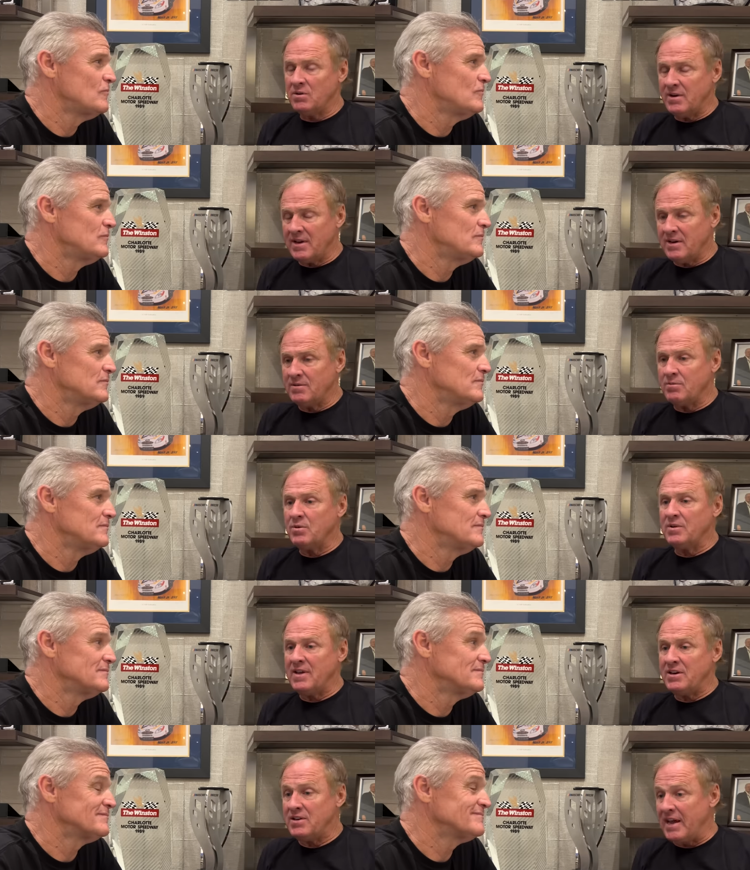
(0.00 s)
Speaker 1: okay. Well,
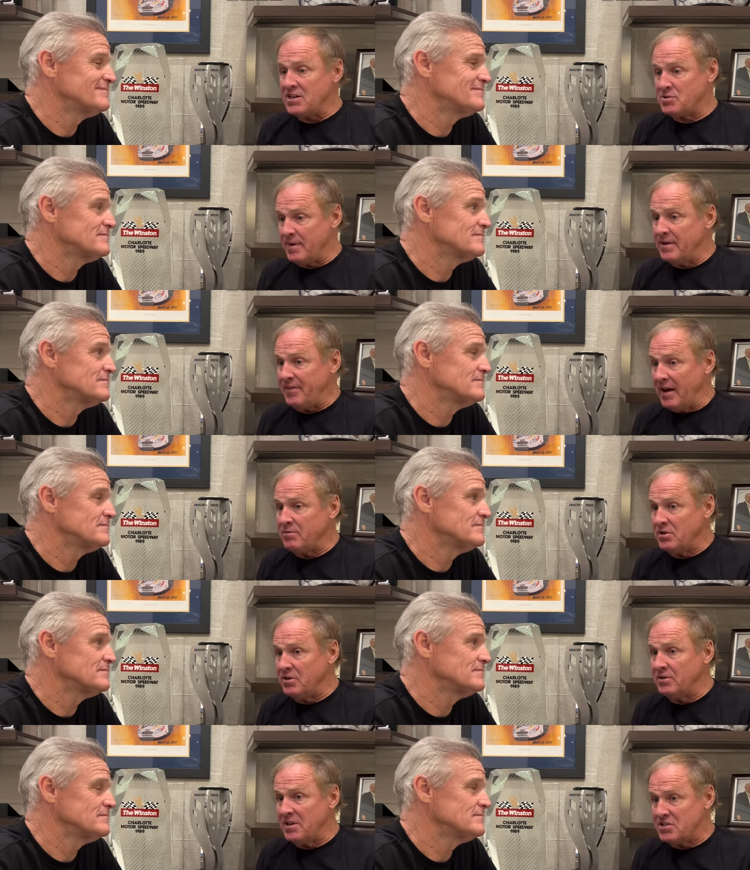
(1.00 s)
they asked me if I
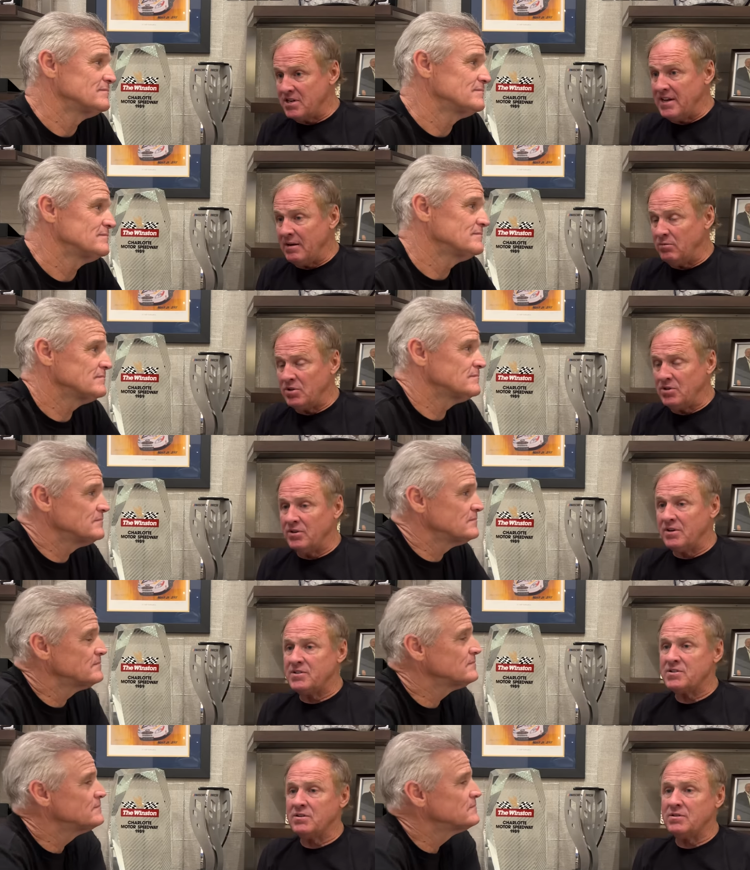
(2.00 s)
would do it. I said, yeah, we'll do
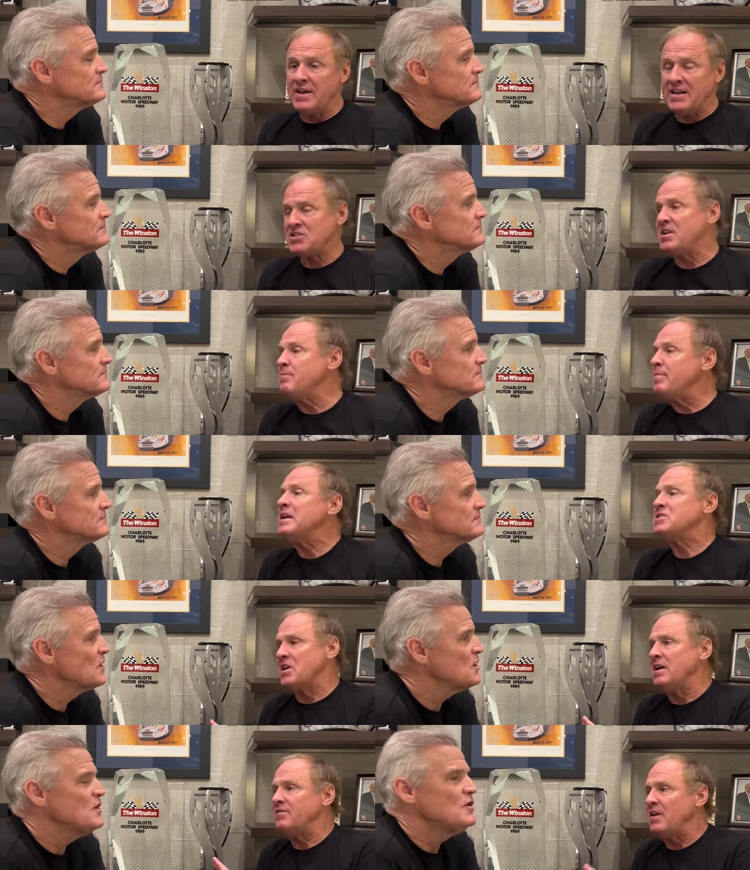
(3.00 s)
it. So asked Team
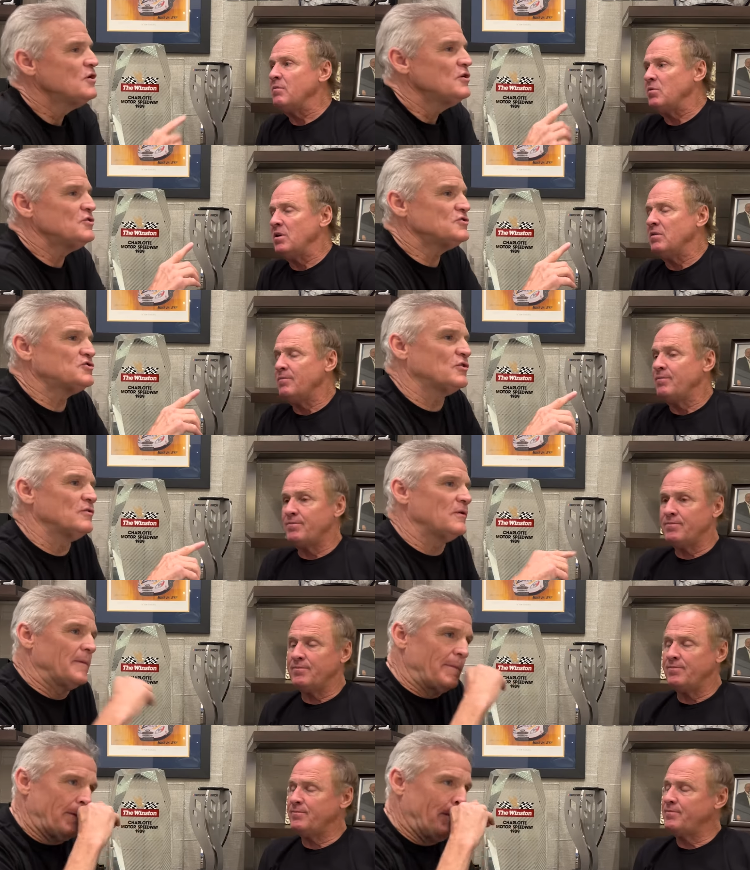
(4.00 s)
Penske if they would. So
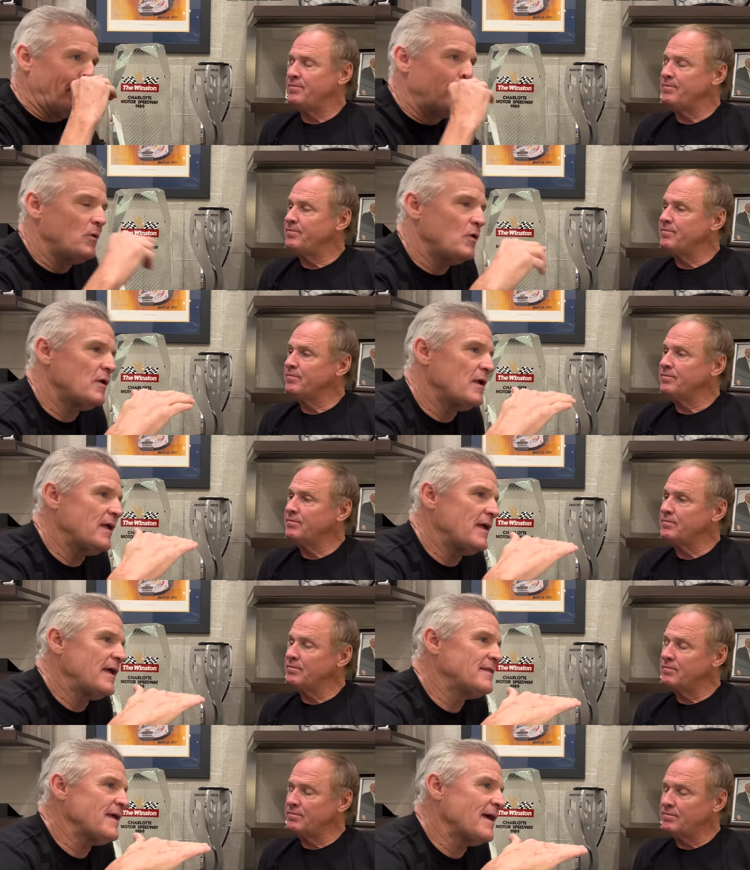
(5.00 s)

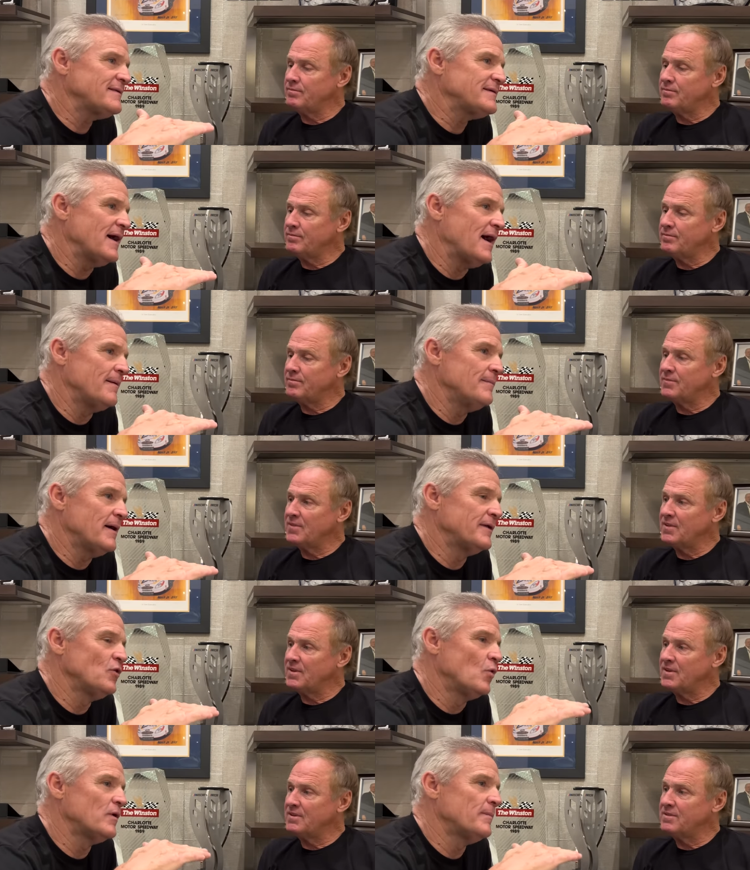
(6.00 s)
Speaker 2: at that time, I
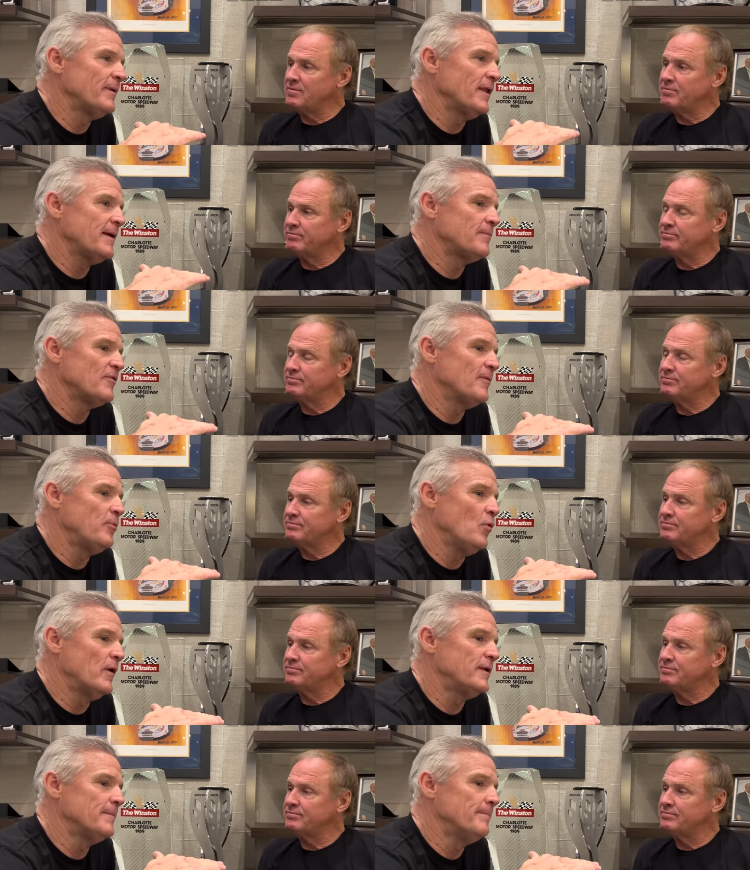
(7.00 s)
don't want to belabor the
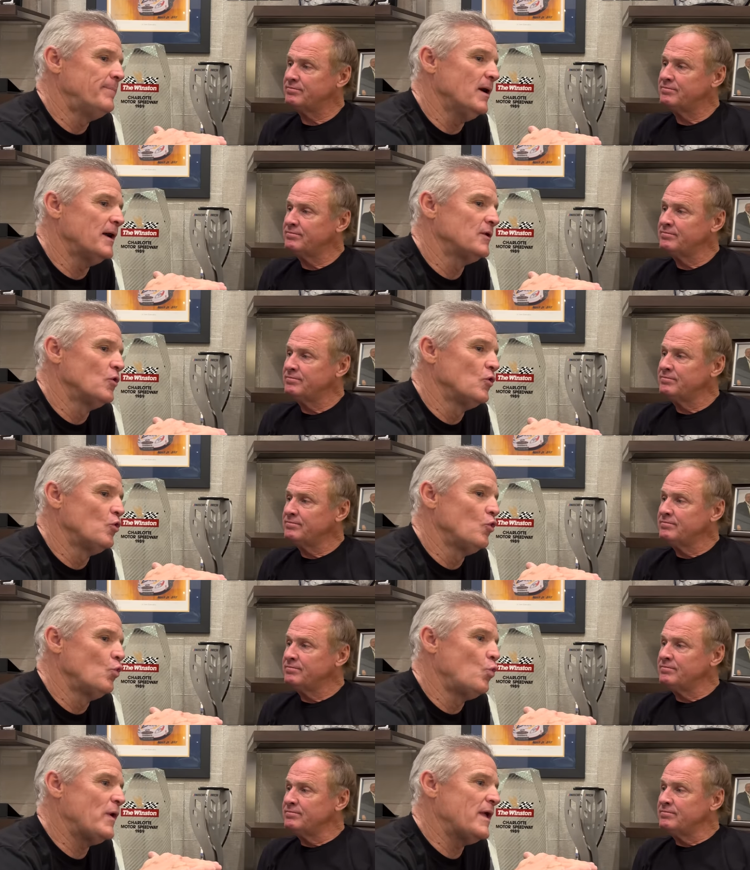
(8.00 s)
point, but
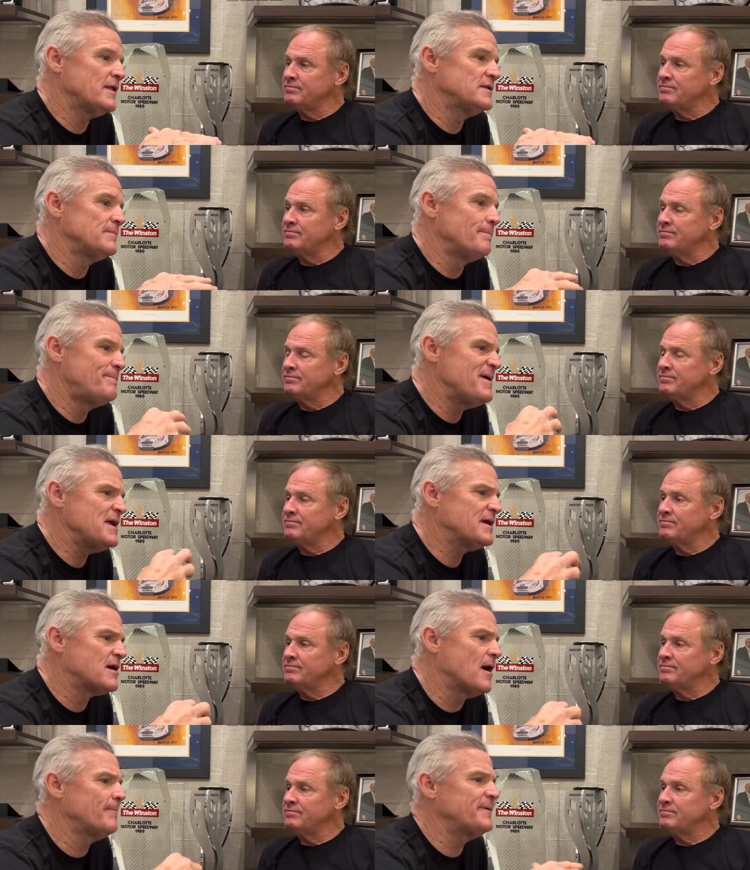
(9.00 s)
when
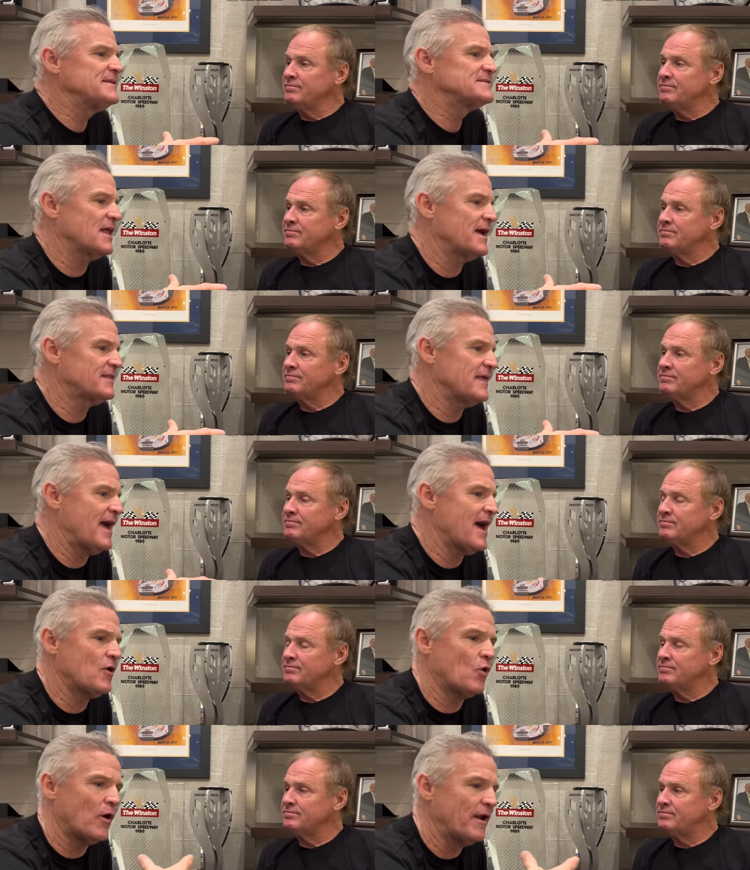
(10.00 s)
big companies like that, or